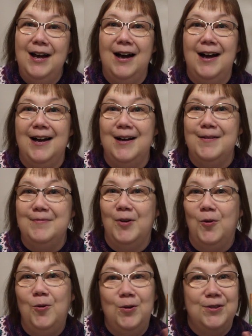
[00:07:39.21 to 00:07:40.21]

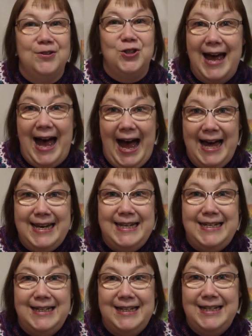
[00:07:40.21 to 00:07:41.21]
all the
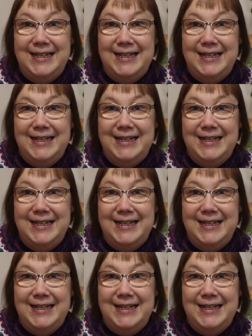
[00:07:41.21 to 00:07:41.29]
hand